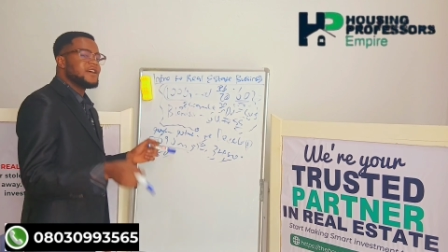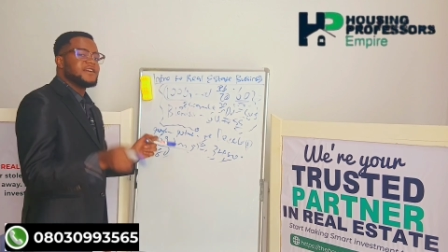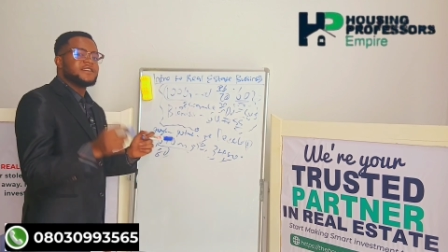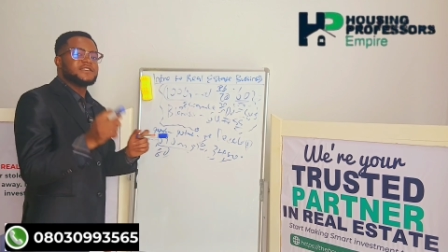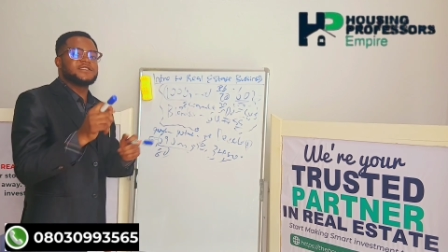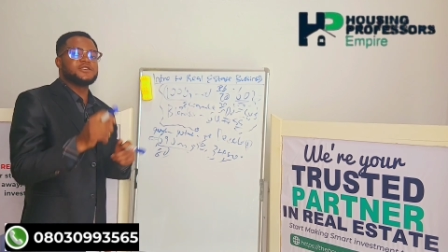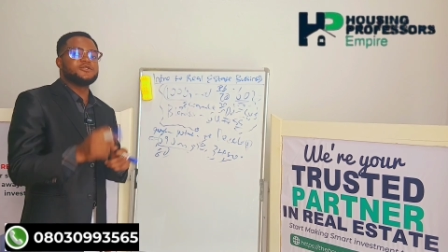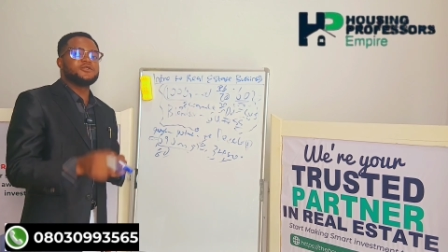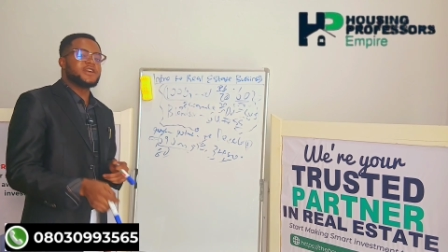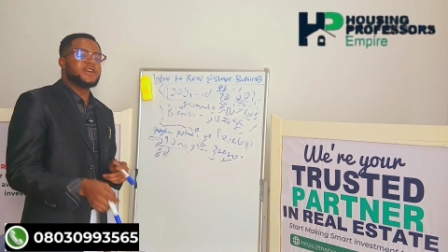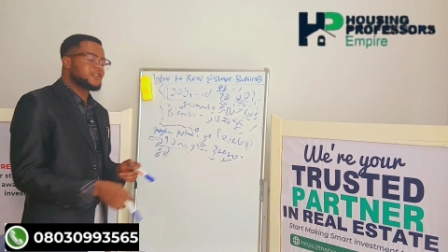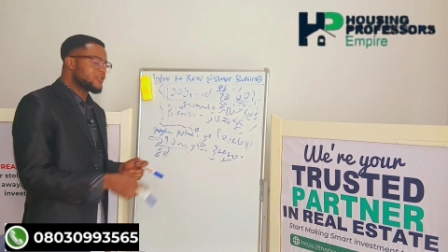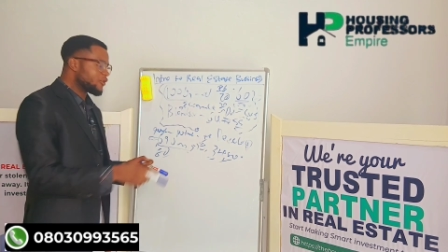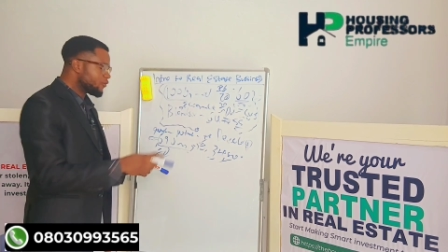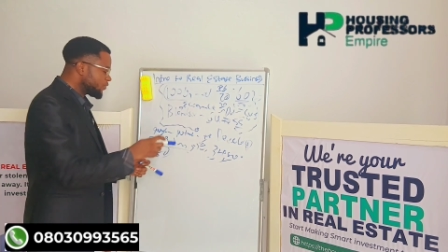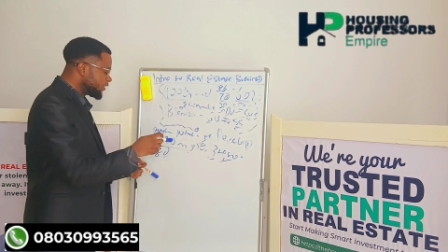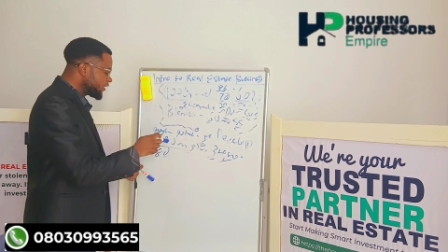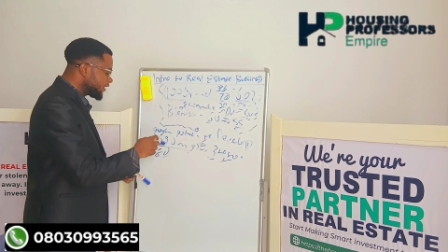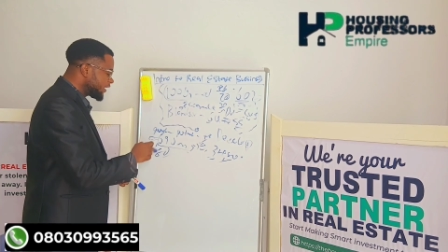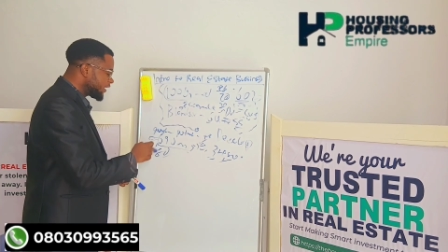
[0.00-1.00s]
Till he
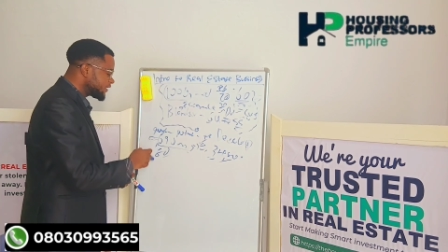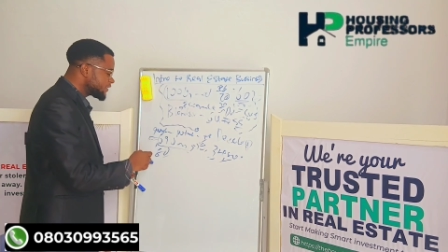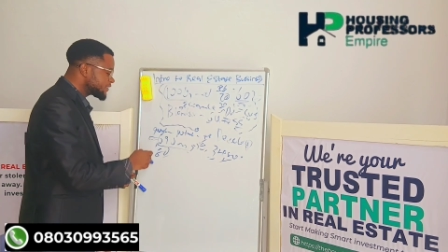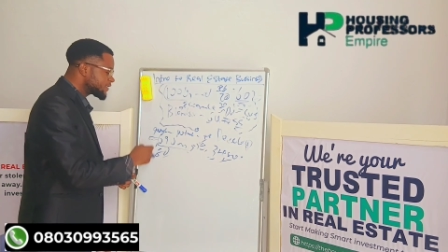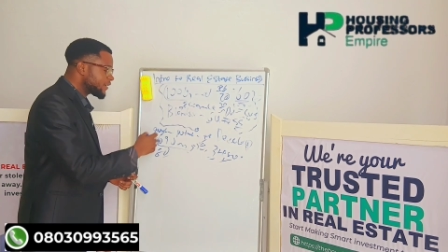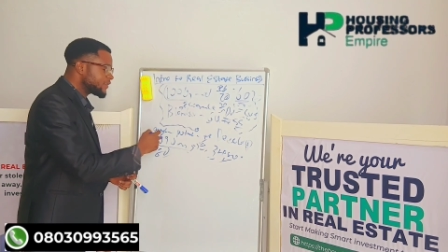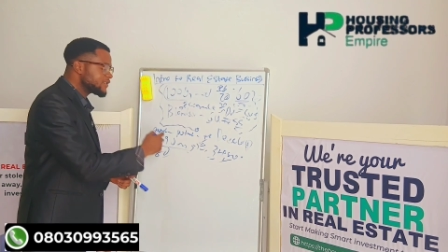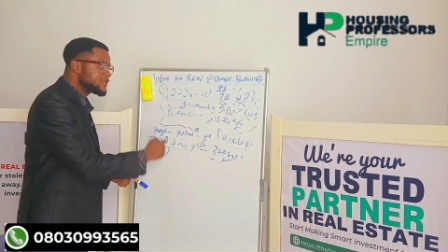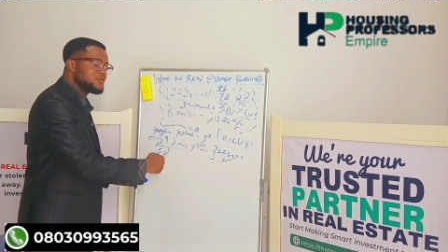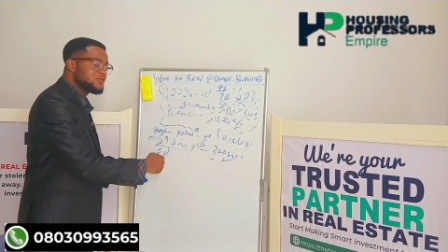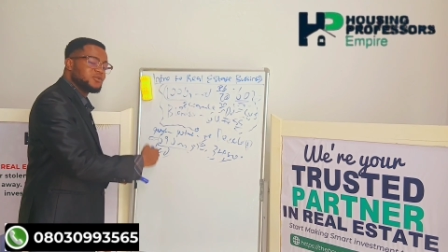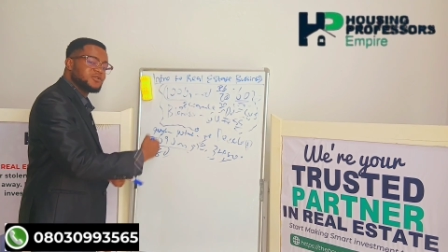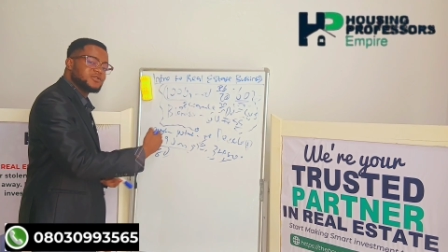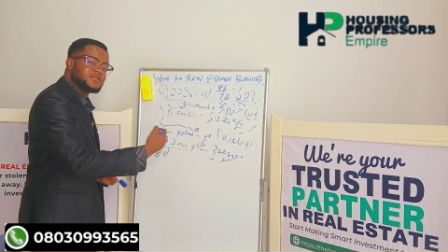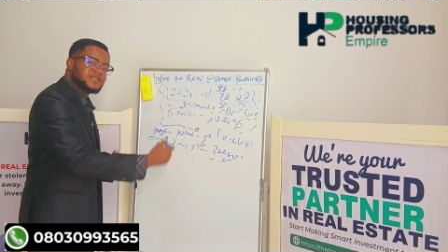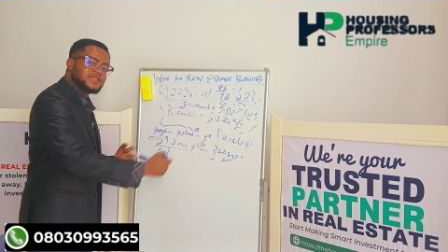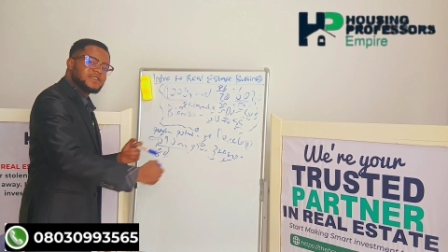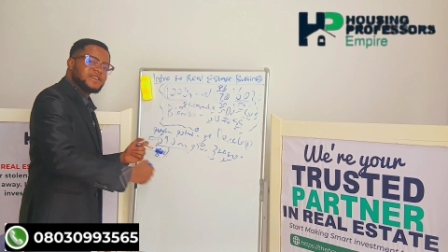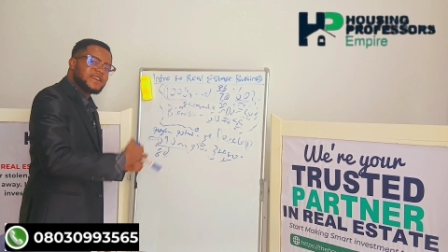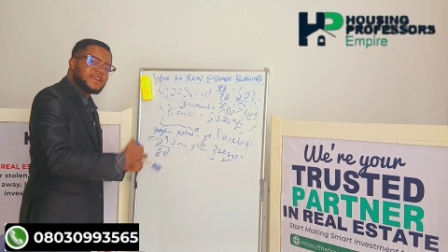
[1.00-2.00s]
completed this house, he
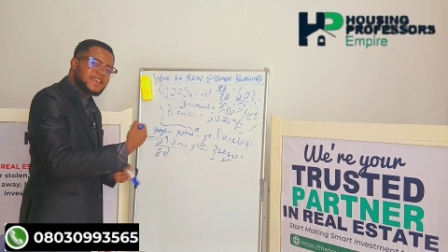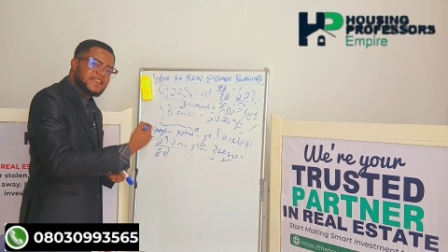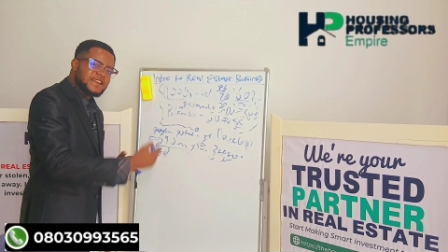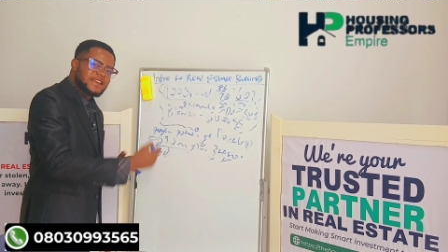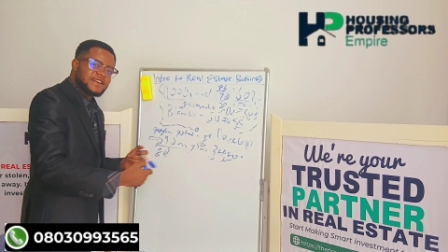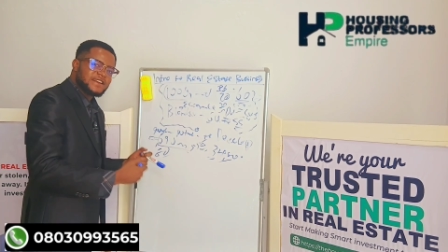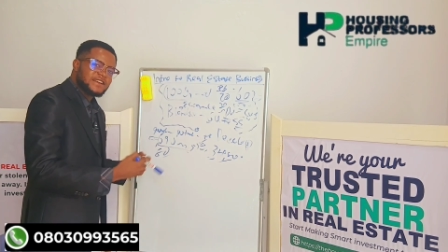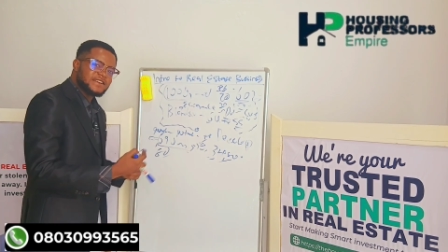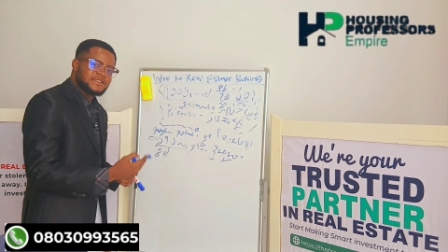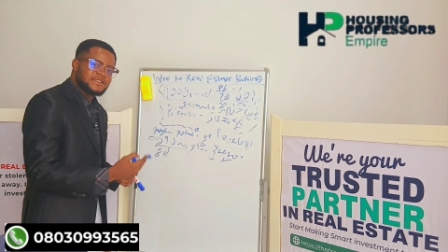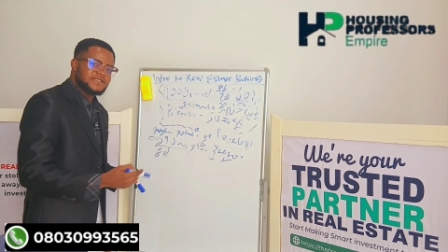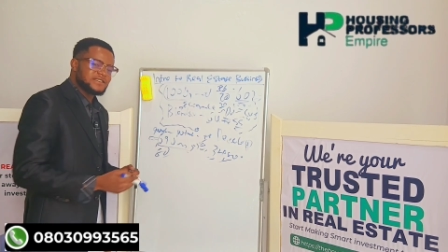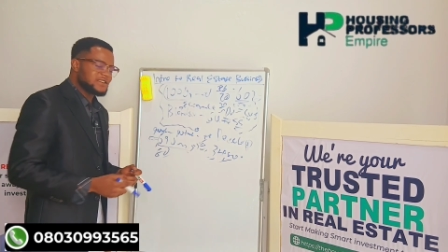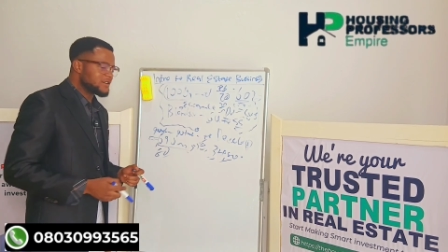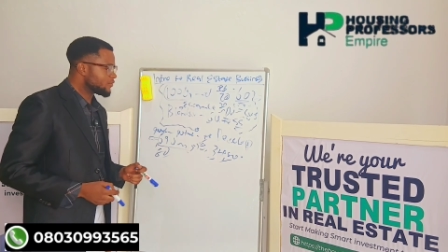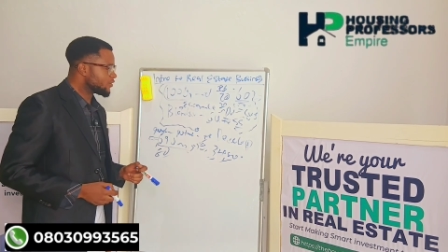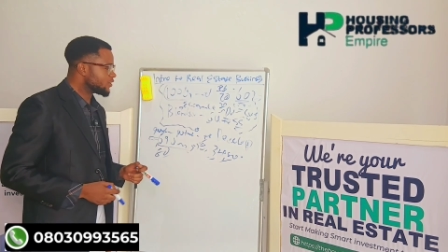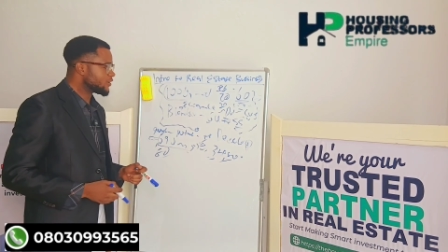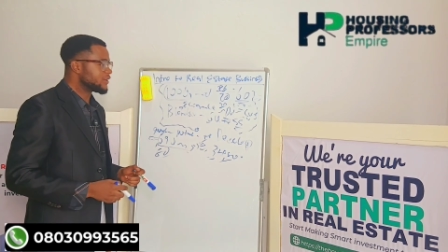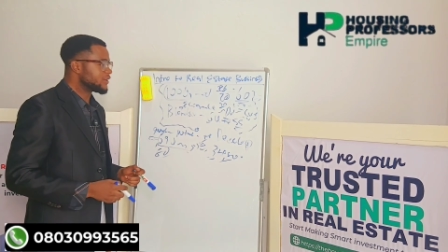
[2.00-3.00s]
was increasing the
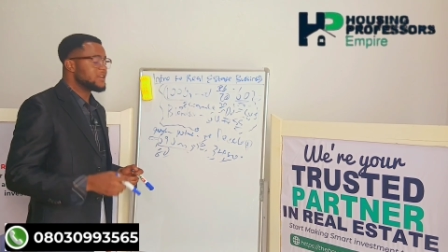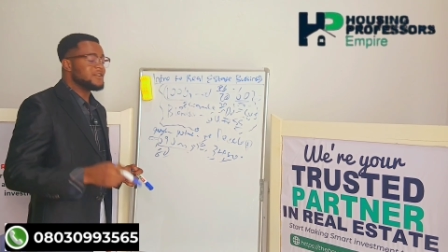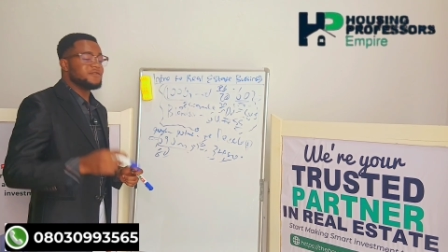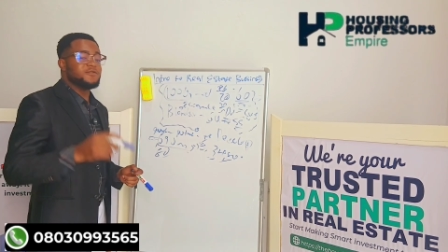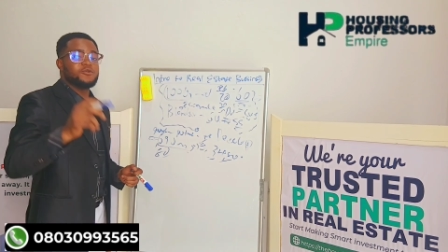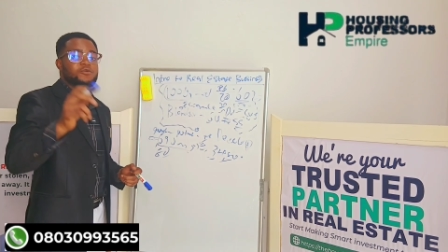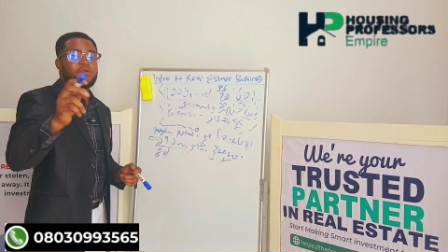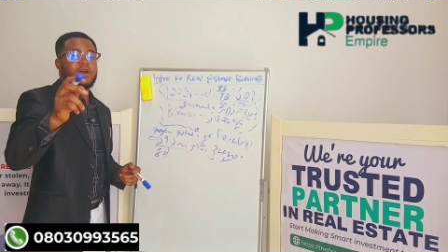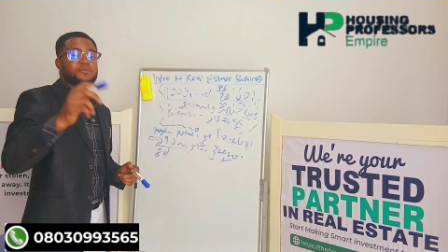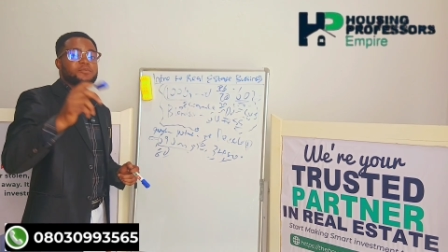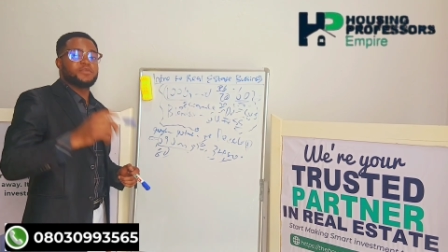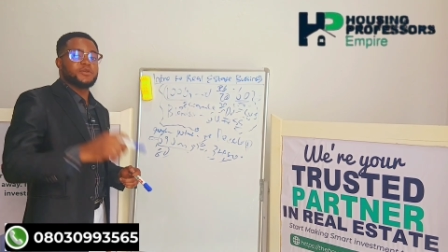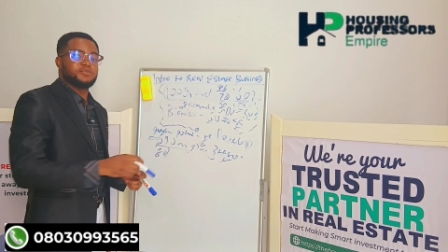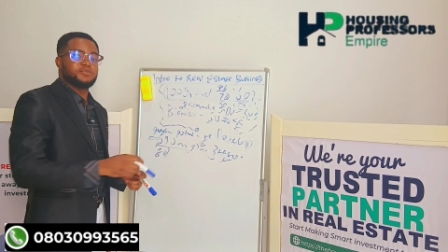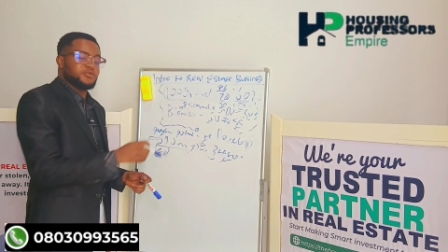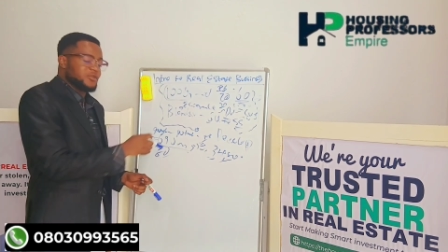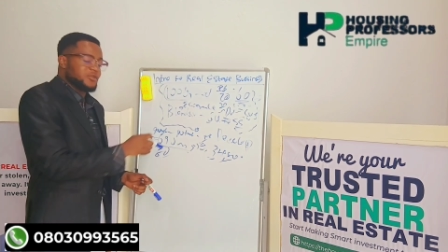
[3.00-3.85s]
money. Even when people